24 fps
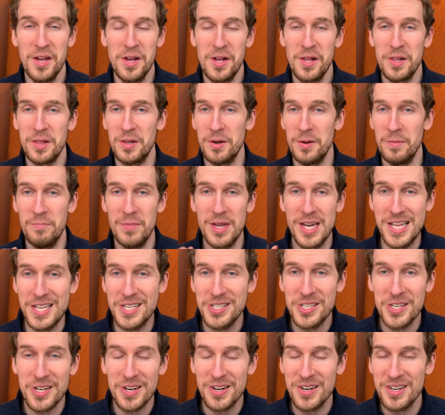little mini
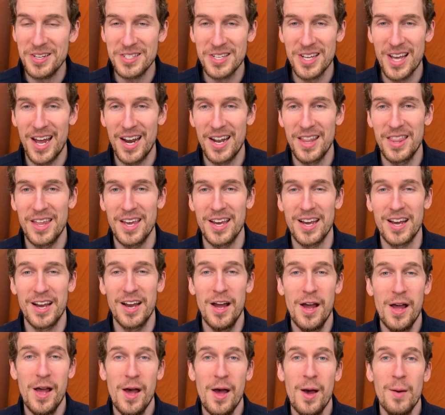series kind of thing.
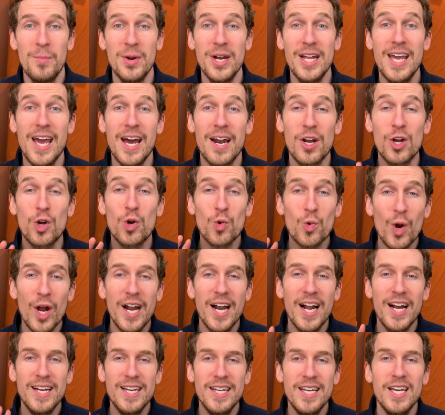But he had a
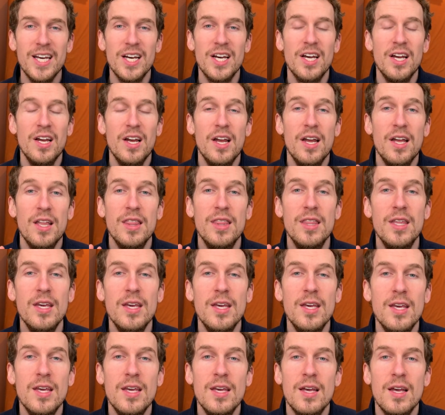great idea.
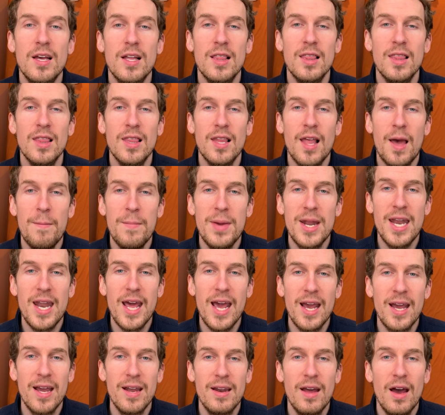The
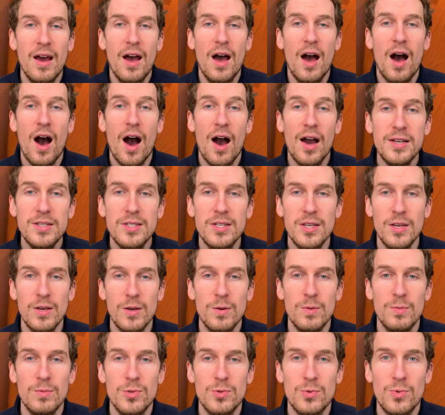lemonade ice
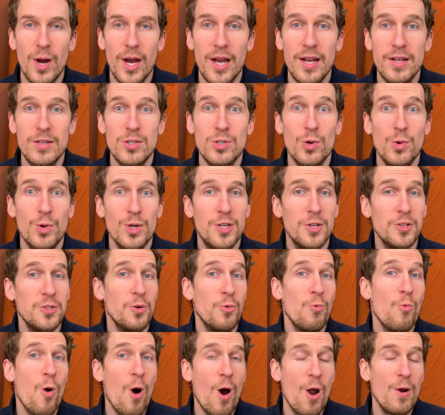cubes, right? So it
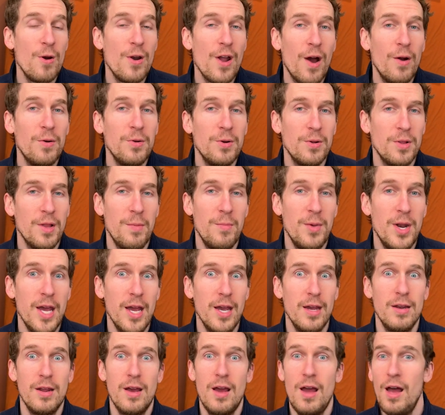doesn't water down your
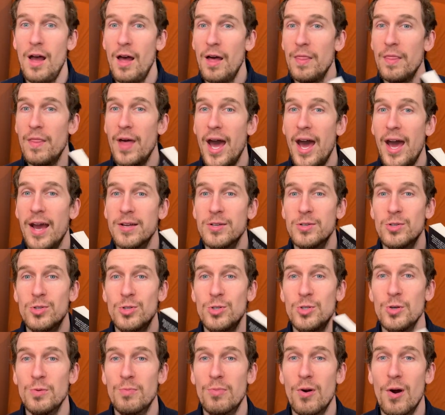lemonade. That is
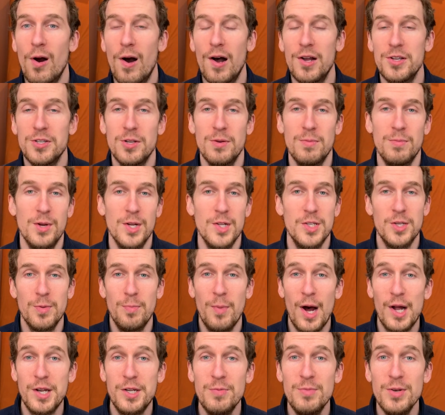super awesome. It's
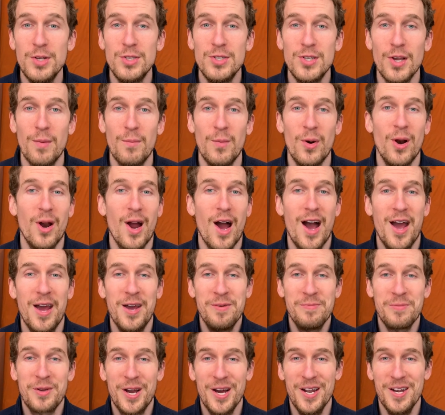about to be summer. I
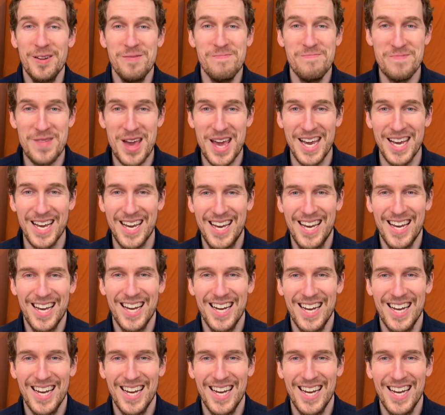am gonna make